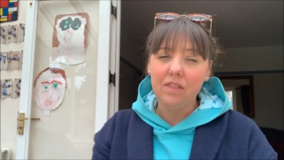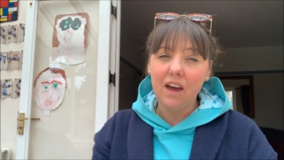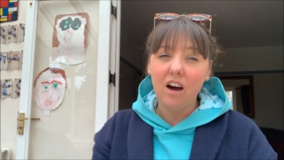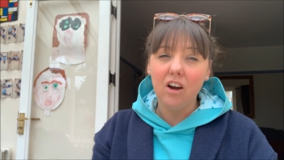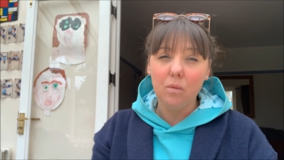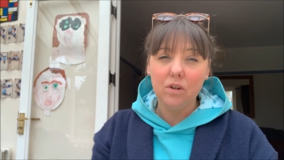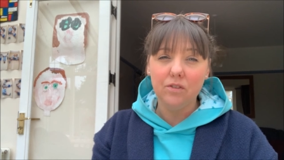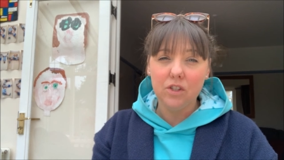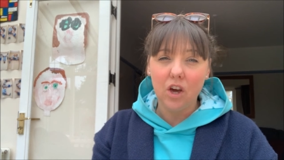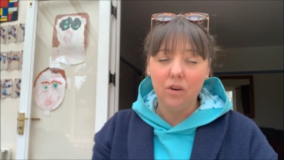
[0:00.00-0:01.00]
that I would
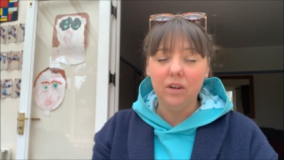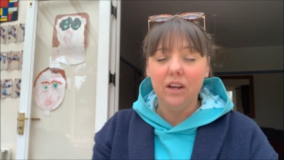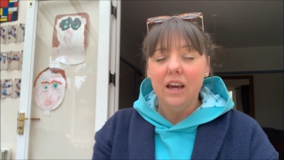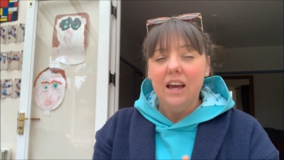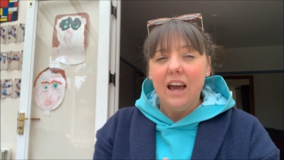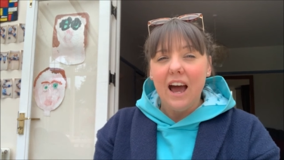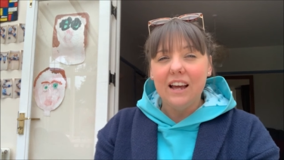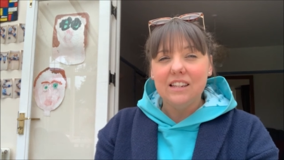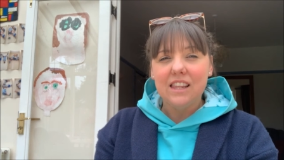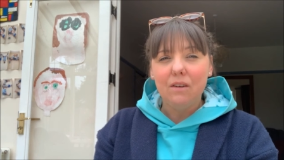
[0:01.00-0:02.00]
have sewn
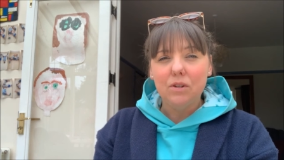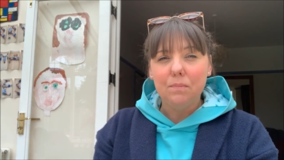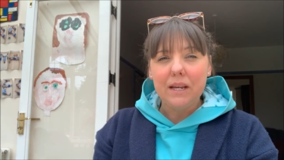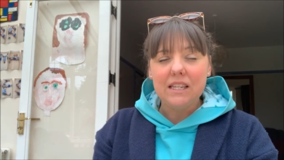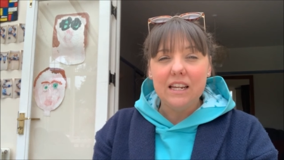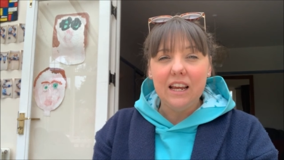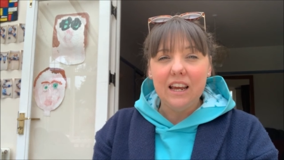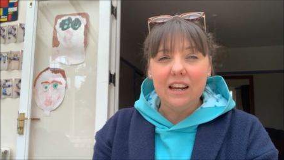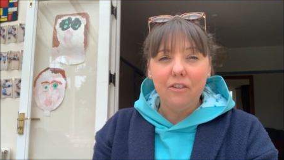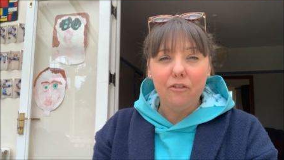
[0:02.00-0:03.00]
and that was basically
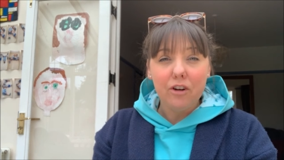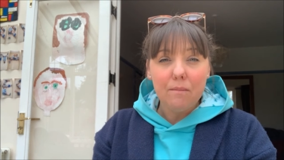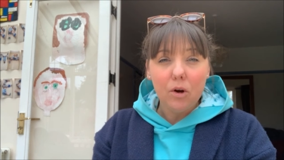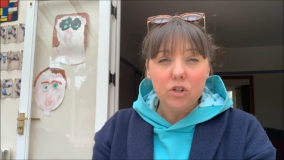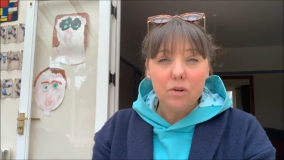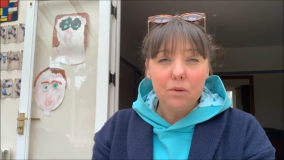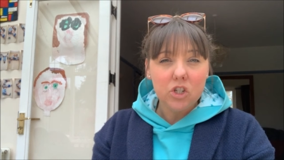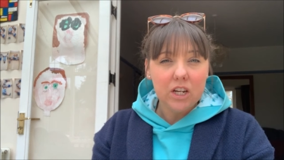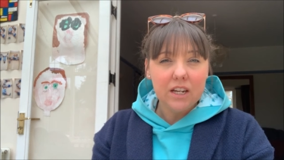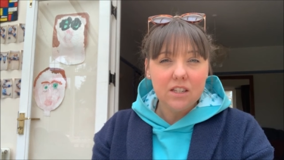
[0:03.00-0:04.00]
in a free motion
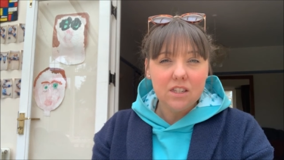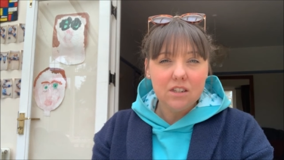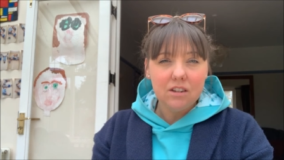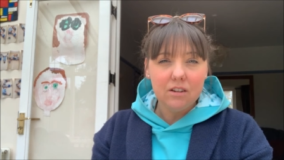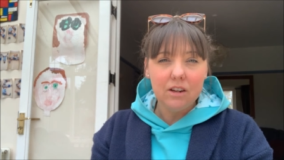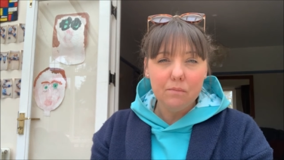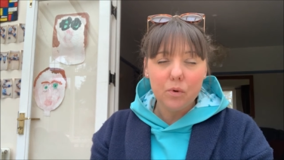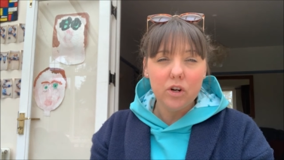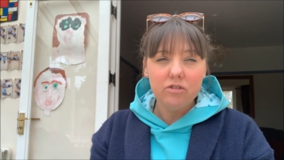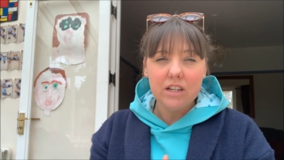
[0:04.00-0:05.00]
machine
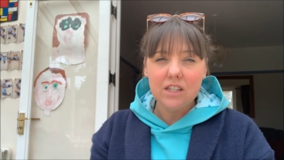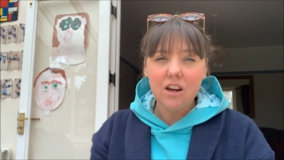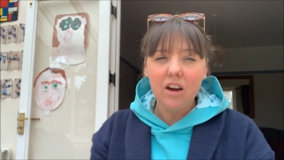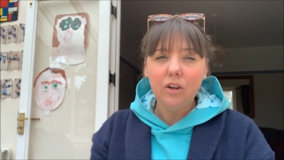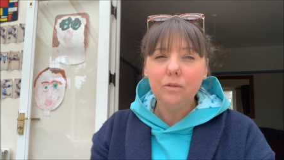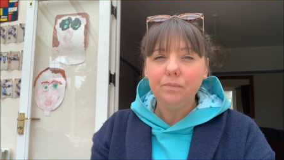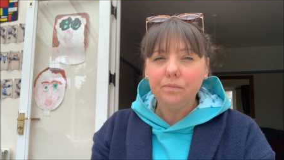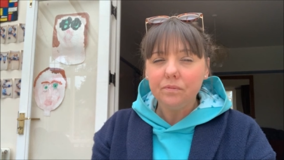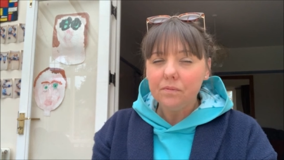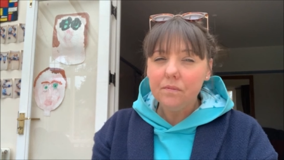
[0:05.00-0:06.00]
embroidery style